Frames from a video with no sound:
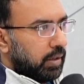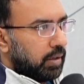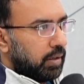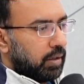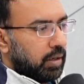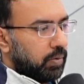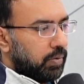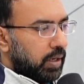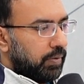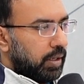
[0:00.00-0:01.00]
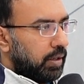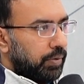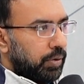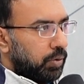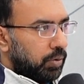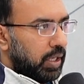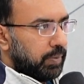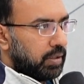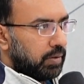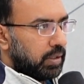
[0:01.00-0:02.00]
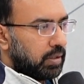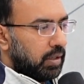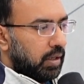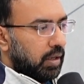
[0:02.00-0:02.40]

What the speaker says: Cloudflare will give you 2 name servers.